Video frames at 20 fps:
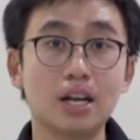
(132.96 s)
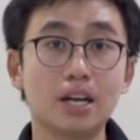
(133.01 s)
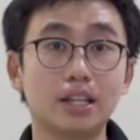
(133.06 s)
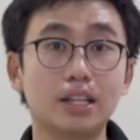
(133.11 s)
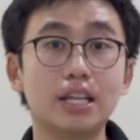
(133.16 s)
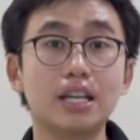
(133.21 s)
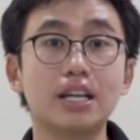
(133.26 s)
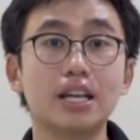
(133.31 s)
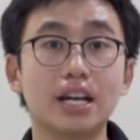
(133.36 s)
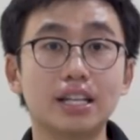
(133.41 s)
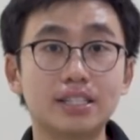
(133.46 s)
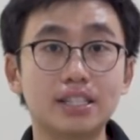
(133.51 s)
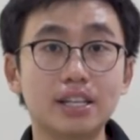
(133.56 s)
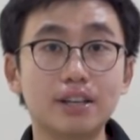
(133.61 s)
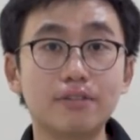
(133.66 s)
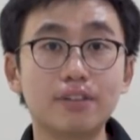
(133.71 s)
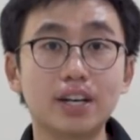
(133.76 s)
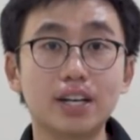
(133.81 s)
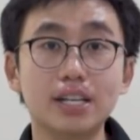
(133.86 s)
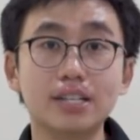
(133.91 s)
The
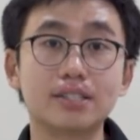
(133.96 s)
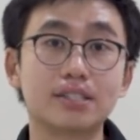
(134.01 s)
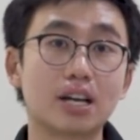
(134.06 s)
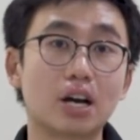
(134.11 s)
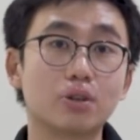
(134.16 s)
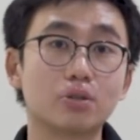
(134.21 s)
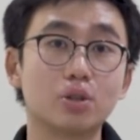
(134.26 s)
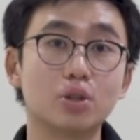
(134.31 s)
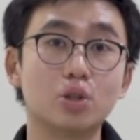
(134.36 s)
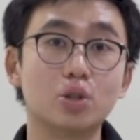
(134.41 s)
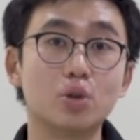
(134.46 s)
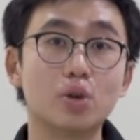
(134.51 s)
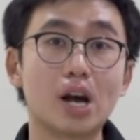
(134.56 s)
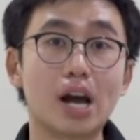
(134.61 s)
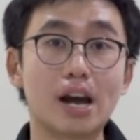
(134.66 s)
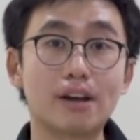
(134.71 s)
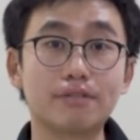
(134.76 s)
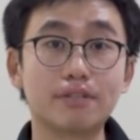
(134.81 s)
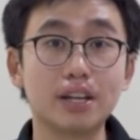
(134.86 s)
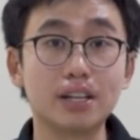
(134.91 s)
Ativa is touted to
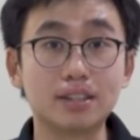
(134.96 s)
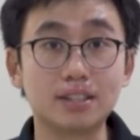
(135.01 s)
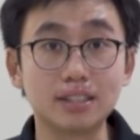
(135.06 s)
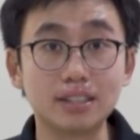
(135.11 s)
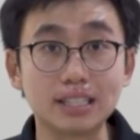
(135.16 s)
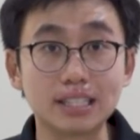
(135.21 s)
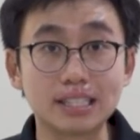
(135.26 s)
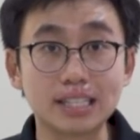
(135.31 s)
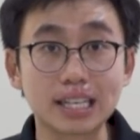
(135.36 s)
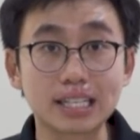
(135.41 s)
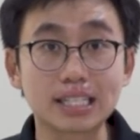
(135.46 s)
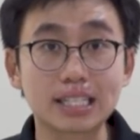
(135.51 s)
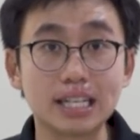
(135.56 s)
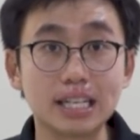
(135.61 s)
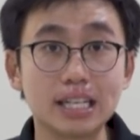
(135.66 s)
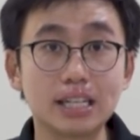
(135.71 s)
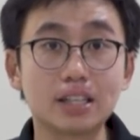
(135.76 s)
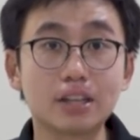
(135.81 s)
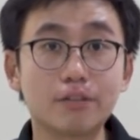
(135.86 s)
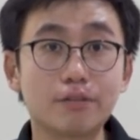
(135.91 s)
have a
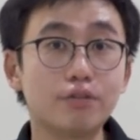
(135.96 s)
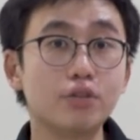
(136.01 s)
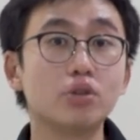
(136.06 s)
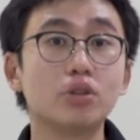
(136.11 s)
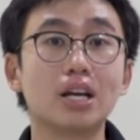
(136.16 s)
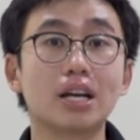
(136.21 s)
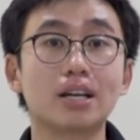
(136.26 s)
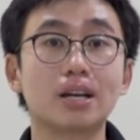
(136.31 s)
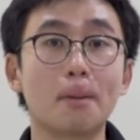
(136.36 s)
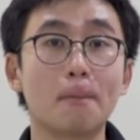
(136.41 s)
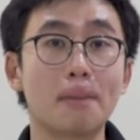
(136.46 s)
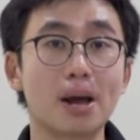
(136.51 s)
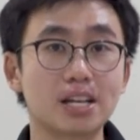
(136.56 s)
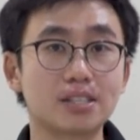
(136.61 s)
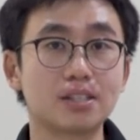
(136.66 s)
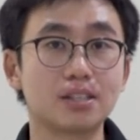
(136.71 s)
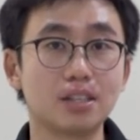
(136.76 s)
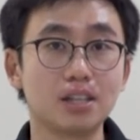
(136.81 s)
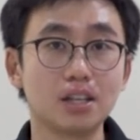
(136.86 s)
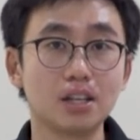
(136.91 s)
36-litre fuel tank
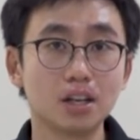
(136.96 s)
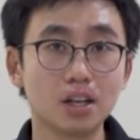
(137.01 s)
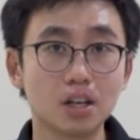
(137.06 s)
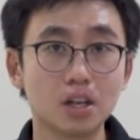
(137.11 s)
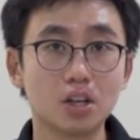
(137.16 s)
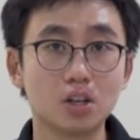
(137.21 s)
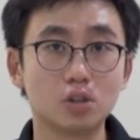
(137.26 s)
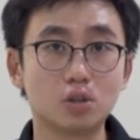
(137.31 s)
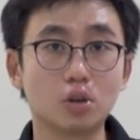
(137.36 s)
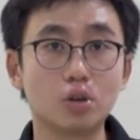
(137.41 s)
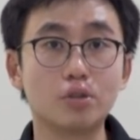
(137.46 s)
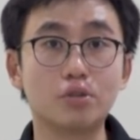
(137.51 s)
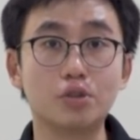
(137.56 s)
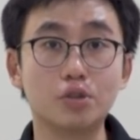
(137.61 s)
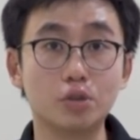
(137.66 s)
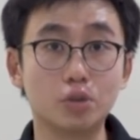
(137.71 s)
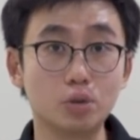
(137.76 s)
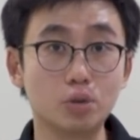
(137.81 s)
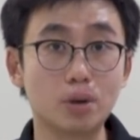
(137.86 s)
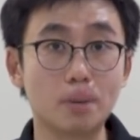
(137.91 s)
capacity, so if
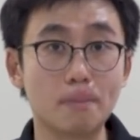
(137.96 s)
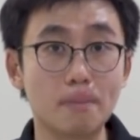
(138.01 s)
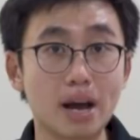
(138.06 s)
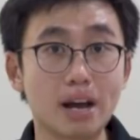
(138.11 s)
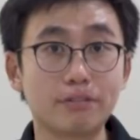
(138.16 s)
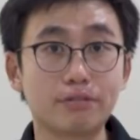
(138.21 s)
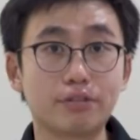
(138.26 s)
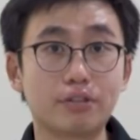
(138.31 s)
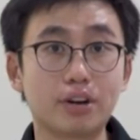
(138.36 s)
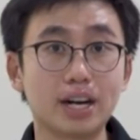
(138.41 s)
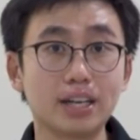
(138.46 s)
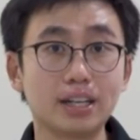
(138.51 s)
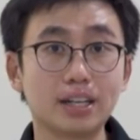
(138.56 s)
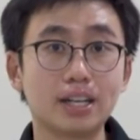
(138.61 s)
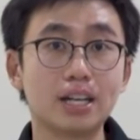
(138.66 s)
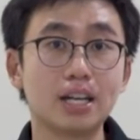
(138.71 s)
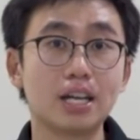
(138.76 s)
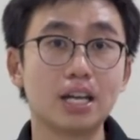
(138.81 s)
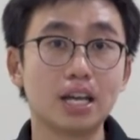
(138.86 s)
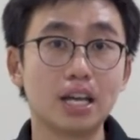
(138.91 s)
you do the math right,
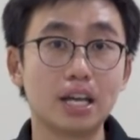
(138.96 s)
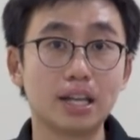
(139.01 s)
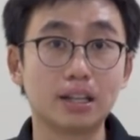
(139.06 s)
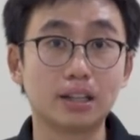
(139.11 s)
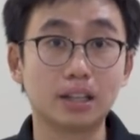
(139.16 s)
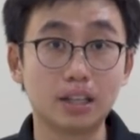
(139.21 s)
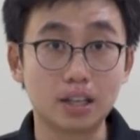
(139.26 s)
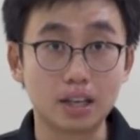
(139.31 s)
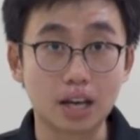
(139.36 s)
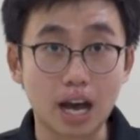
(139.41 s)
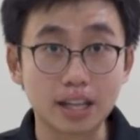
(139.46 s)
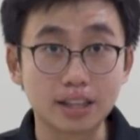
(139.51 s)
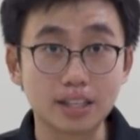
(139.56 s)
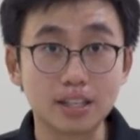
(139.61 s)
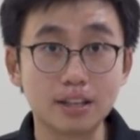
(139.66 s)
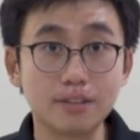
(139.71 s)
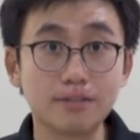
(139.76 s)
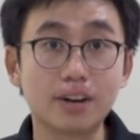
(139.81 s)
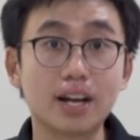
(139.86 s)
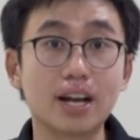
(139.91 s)
the
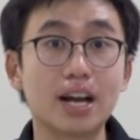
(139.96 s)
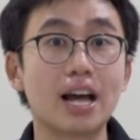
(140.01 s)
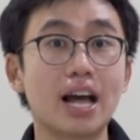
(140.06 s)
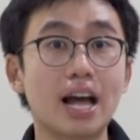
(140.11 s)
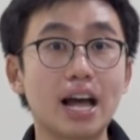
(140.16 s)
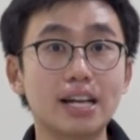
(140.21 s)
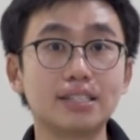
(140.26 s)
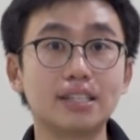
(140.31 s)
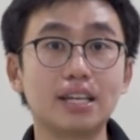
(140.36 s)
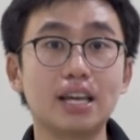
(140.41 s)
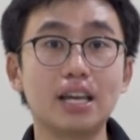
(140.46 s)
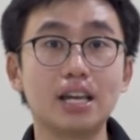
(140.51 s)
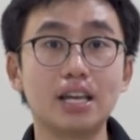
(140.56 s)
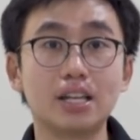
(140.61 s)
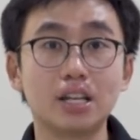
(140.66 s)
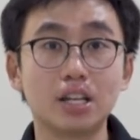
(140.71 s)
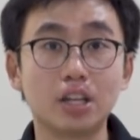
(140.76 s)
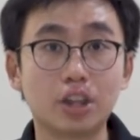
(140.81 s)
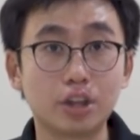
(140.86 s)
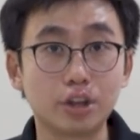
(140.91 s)
Ativa has
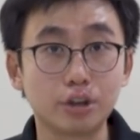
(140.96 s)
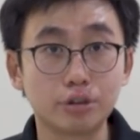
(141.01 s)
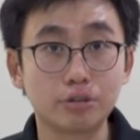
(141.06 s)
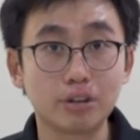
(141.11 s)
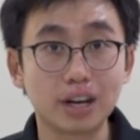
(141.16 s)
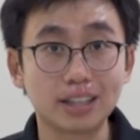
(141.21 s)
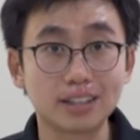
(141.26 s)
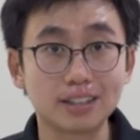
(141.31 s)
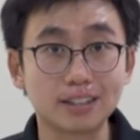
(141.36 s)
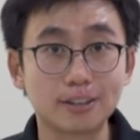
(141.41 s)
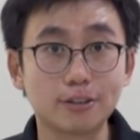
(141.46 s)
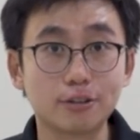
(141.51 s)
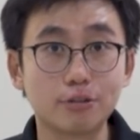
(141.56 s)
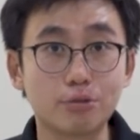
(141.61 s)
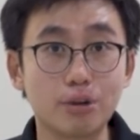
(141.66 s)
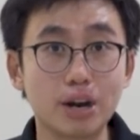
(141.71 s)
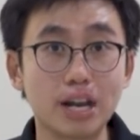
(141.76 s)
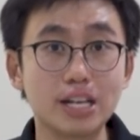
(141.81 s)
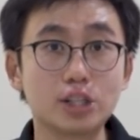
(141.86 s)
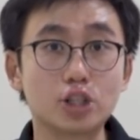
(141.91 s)
a theoretical
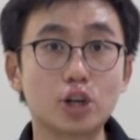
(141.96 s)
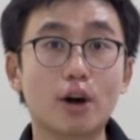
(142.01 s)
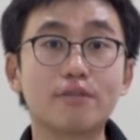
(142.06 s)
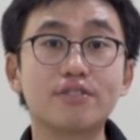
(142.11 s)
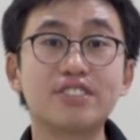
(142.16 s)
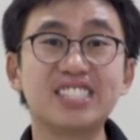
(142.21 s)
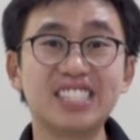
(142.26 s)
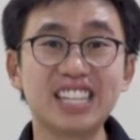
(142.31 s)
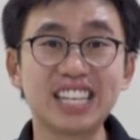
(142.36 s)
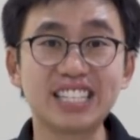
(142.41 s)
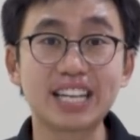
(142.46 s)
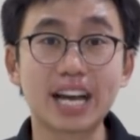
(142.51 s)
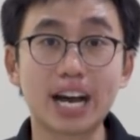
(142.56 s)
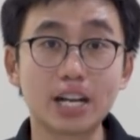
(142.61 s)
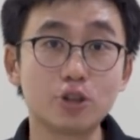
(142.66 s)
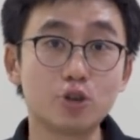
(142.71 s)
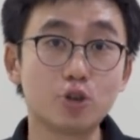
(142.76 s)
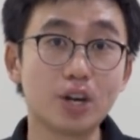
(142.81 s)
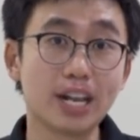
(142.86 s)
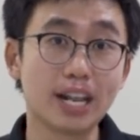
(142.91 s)
range of
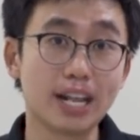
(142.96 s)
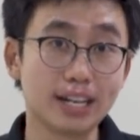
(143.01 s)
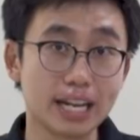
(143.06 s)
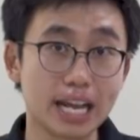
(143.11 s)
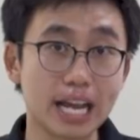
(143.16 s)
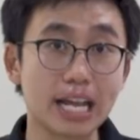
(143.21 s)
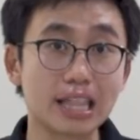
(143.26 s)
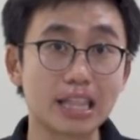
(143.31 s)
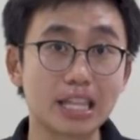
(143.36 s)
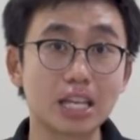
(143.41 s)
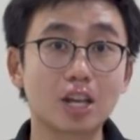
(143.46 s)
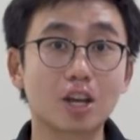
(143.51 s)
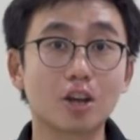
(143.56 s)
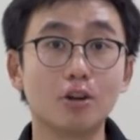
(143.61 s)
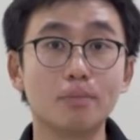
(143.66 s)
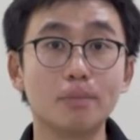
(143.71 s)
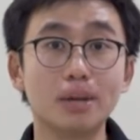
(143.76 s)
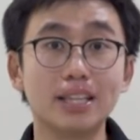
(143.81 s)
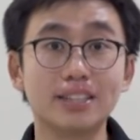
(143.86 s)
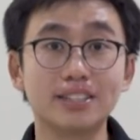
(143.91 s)
680
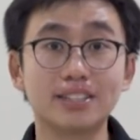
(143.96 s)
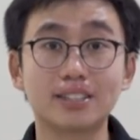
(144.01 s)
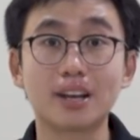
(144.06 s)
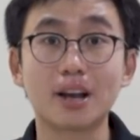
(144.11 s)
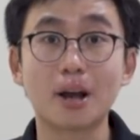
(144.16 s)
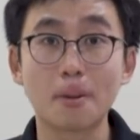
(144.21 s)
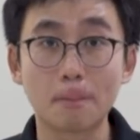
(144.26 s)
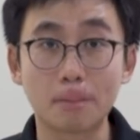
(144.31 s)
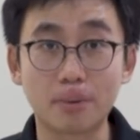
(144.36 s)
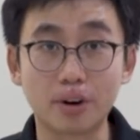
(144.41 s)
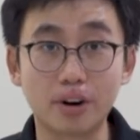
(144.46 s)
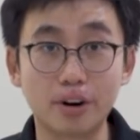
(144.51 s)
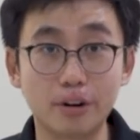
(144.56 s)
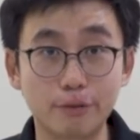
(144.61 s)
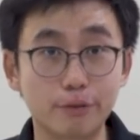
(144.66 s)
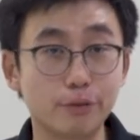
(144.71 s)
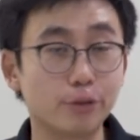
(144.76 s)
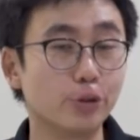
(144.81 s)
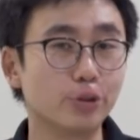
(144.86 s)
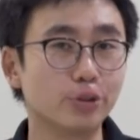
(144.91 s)
kilometers per
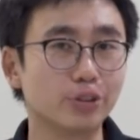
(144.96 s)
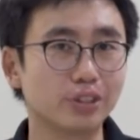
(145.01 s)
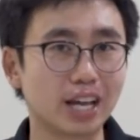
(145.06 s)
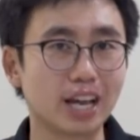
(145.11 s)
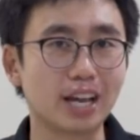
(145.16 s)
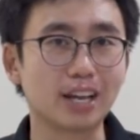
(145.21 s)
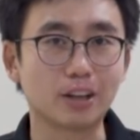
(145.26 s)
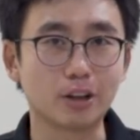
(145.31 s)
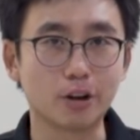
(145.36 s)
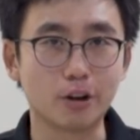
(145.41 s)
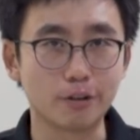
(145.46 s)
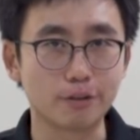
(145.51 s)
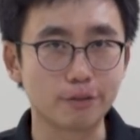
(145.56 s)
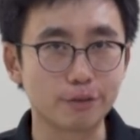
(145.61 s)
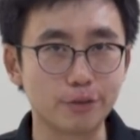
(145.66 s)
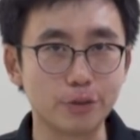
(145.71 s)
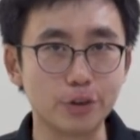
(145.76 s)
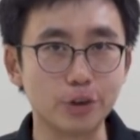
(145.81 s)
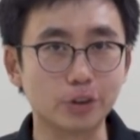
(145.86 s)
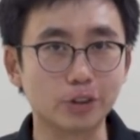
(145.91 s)
full tank of
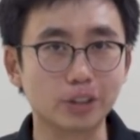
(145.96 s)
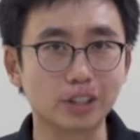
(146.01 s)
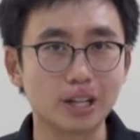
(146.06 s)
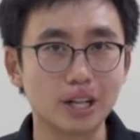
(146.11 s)
fuel.